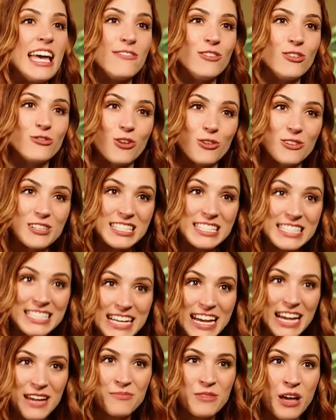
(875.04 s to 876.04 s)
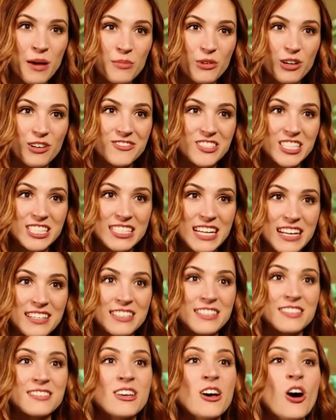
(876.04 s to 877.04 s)
If you've rolled the same number of
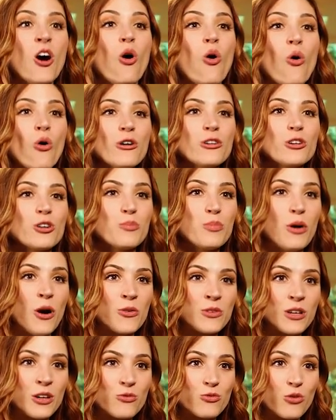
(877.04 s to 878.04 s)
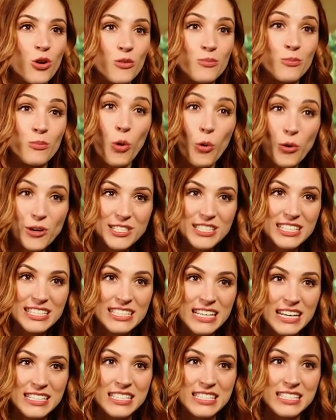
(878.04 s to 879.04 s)
successes or your opponent rolled more
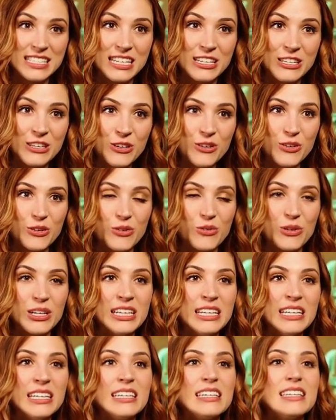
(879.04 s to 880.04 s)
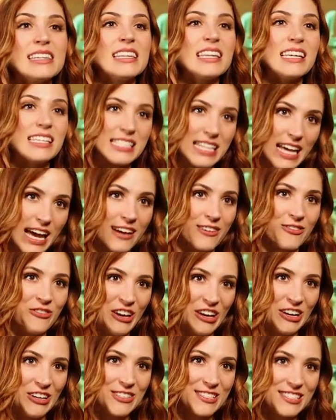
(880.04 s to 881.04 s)
successes than you, the attack
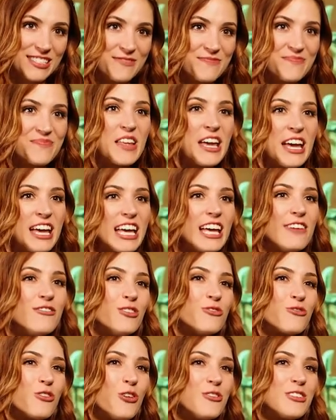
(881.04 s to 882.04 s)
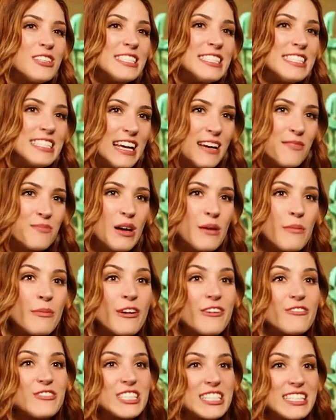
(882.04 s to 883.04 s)
fails. If you've rolled the same
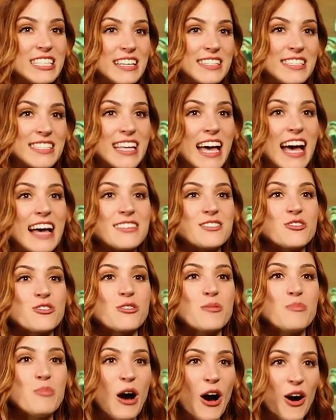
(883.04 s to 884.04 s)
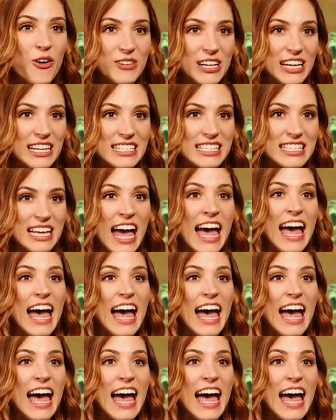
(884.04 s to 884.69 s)
number of successes as your opponent,